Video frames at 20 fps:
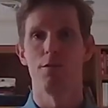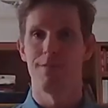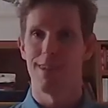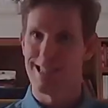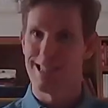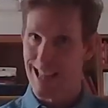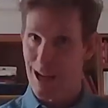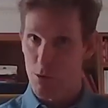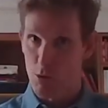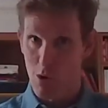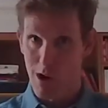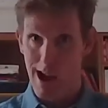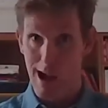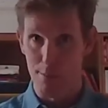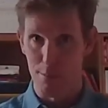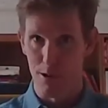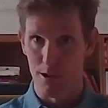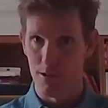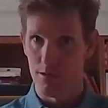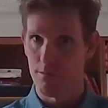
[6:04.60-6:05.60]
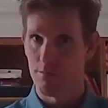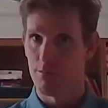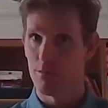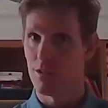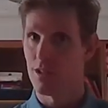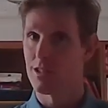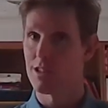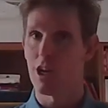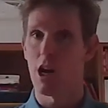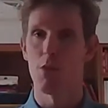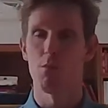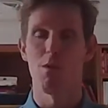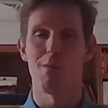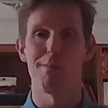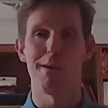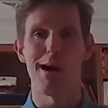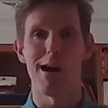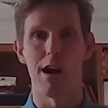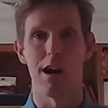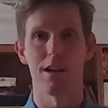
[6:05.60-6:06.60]
is that will happen, the time will
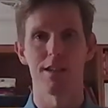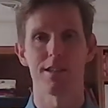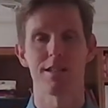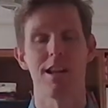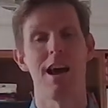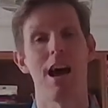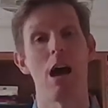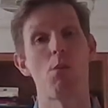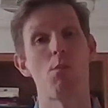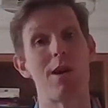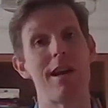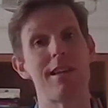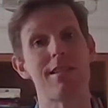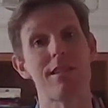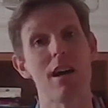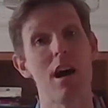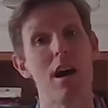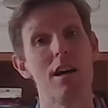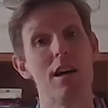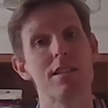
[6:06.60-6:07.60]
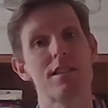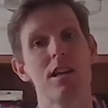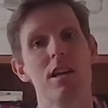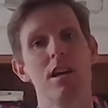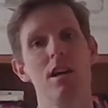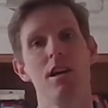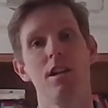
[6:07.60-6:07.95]
pass, and when it does,